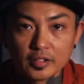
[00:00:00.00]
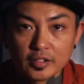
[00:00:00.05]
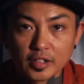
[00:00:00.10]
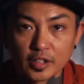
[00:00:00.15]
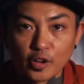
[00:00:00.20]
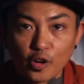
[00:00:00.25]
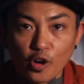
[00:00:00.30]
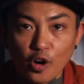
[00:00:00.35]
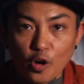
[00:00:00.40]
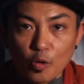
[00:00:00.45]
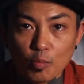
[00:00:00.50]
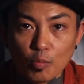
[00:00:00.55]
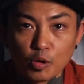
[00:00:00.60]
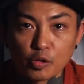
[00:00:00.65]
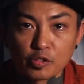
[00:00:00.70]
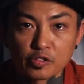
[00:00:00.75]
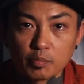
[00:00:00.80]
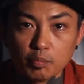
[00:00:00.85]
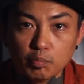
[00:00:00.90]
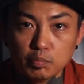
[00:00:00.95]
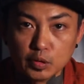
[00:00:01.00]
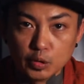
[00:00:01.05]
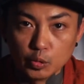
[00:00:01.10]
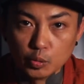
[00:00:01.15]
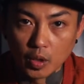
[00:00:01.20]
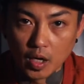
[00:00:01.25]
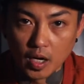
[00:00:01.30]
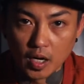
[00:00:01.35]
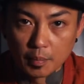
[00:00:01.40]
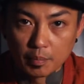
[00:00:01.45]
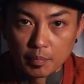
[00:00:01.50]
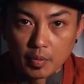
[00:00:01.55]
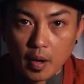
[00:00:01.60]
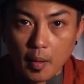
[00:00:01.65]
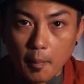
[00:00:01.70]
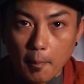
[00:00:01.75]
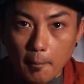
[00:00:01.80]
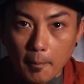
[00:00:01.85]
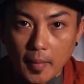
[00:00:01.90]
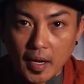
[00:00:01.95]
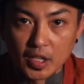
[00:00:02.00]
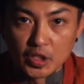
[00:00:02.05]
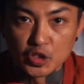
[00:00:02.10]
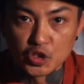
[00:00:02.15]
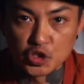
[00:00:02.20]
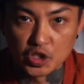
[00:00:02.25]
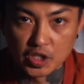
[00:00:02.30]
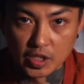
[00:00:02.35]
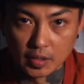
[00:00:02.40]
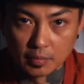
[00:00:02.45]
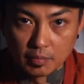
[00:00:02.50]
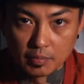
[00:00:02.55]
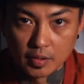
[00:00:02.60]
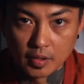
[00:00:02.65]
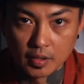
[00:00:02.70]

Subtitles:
that almost blew up my Jeep.